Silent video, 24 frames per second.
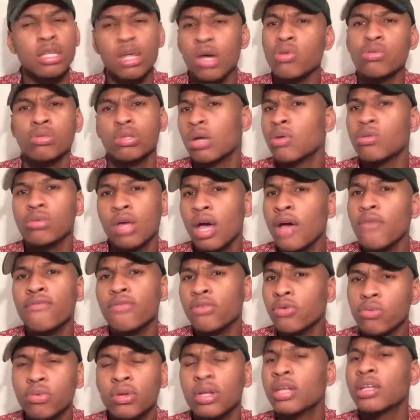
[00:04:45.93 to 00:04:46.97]
Don't come
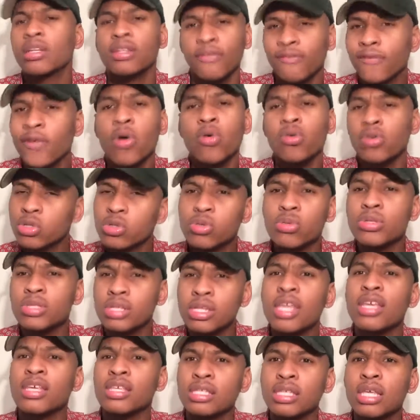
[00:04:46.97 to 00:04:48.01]
for Reed. The vocals was
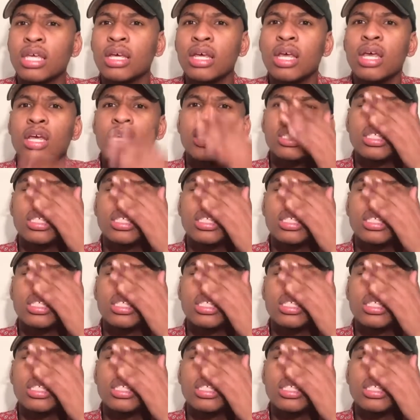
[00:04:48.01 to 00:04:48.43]
decent.